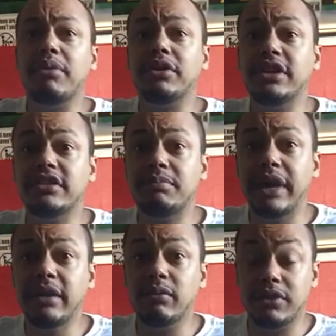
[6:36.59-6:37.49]

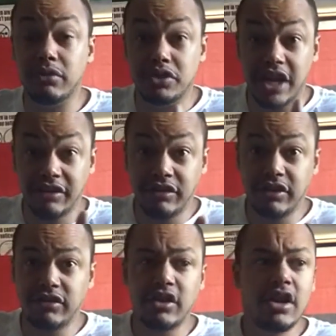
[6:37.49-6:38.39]
participating with
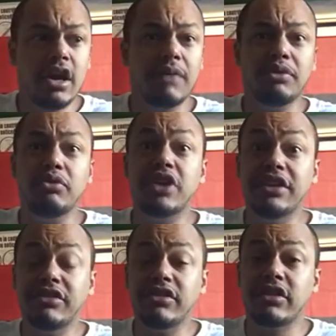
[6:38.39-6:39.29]

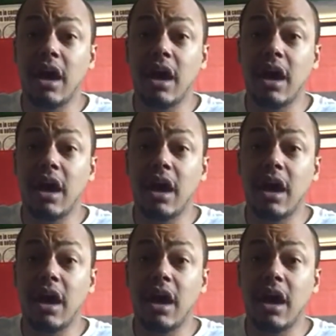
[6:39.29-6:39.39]
eugenicists